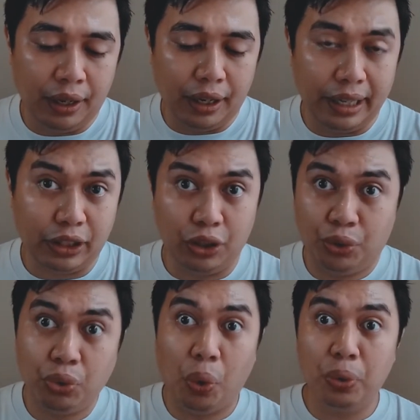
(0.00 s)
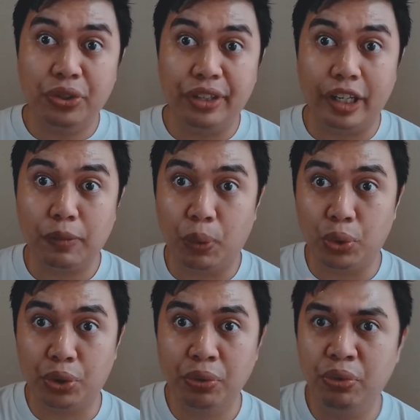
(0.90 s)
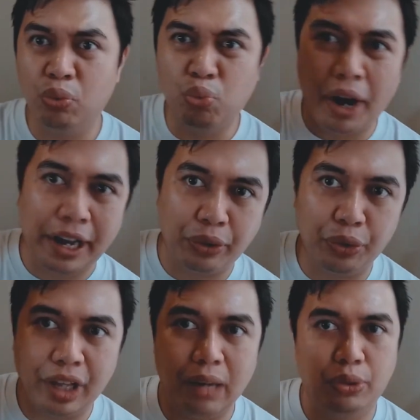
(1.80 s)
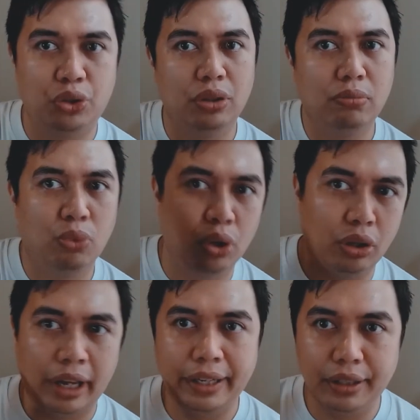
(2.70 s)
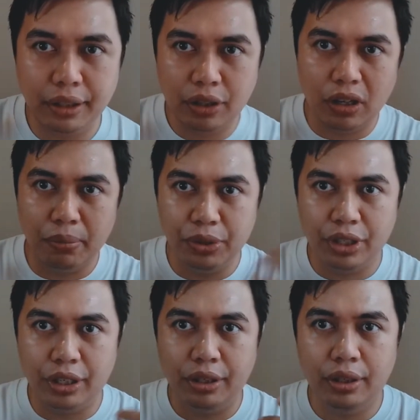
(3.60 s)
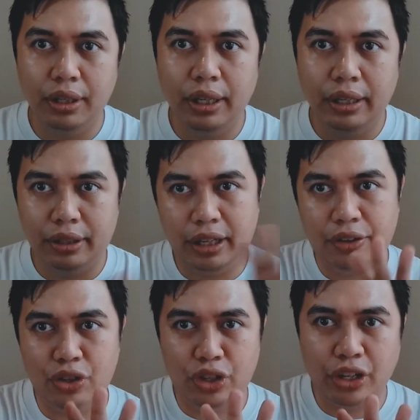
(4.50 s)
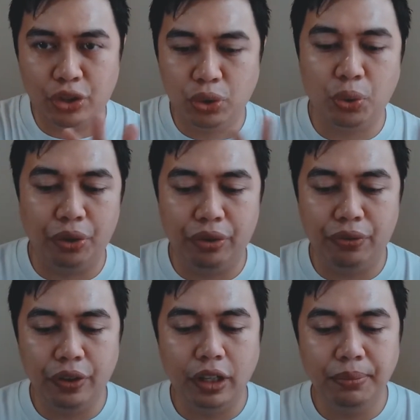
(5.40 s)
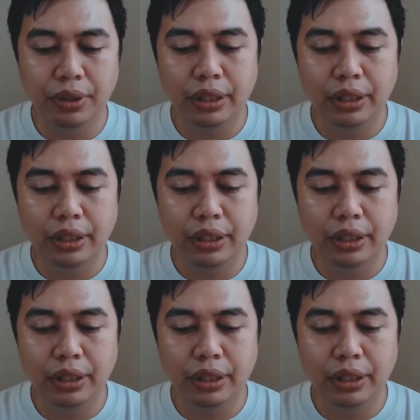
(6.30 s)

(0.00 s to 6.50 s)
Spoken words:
It controls the exposure. The wider the aperture, more light comes in to hit the sensor or the film.